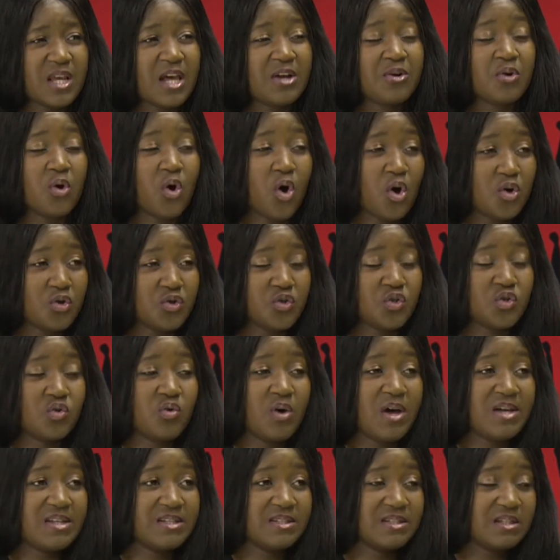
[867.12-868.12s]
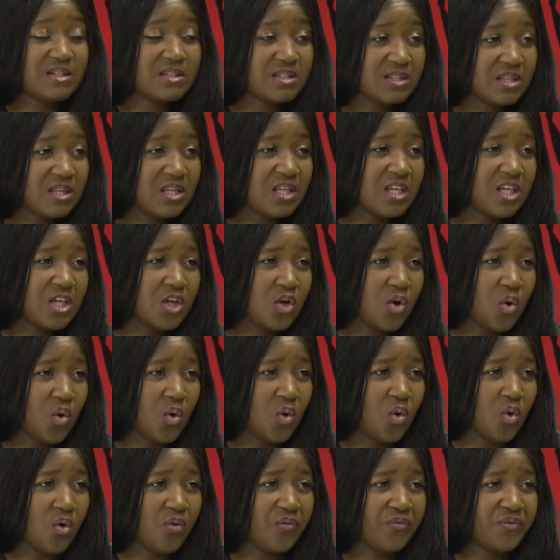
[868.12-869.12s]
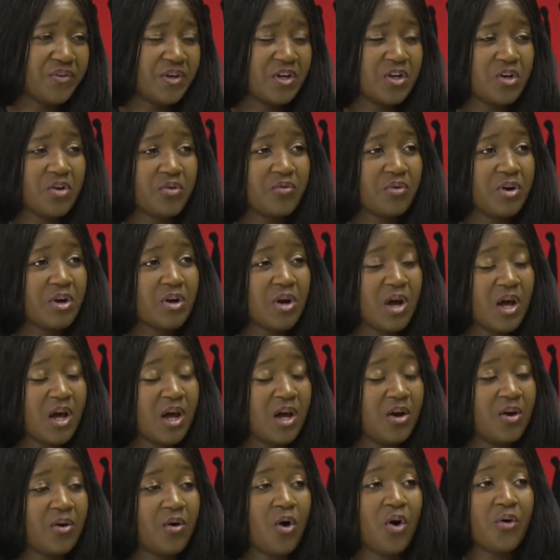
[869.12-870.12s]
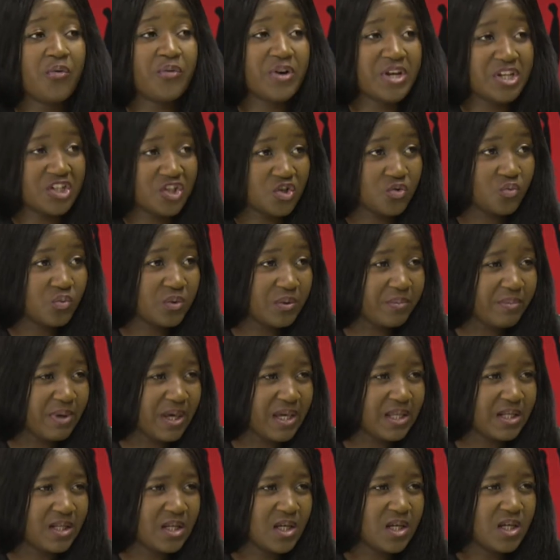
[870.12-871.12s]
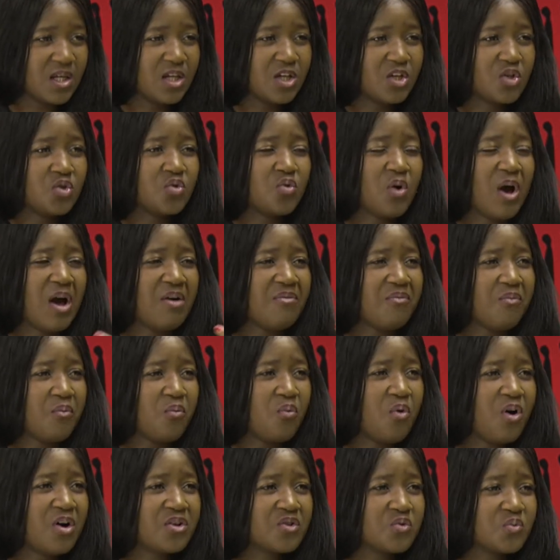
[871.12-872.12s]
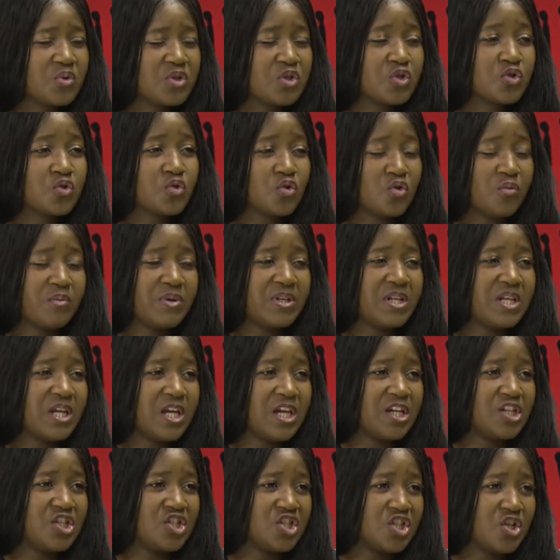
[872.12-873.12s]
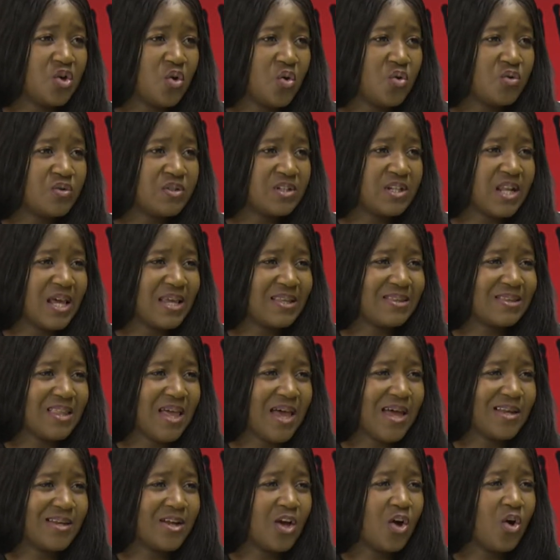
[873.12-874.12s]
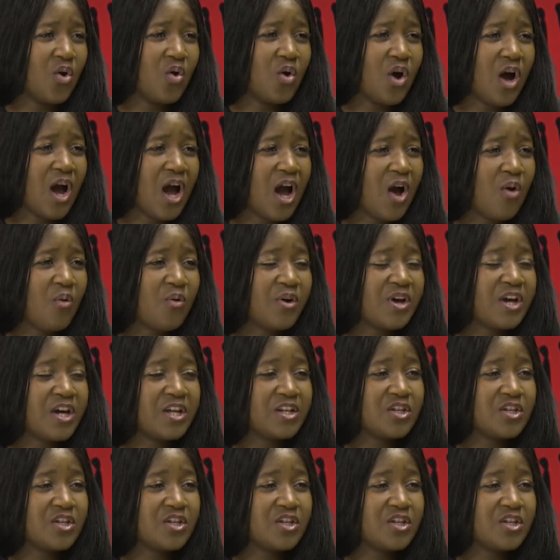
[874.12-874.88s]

also as the CEO of the Green Orange Women, you have worked with so many NGOs like that. How can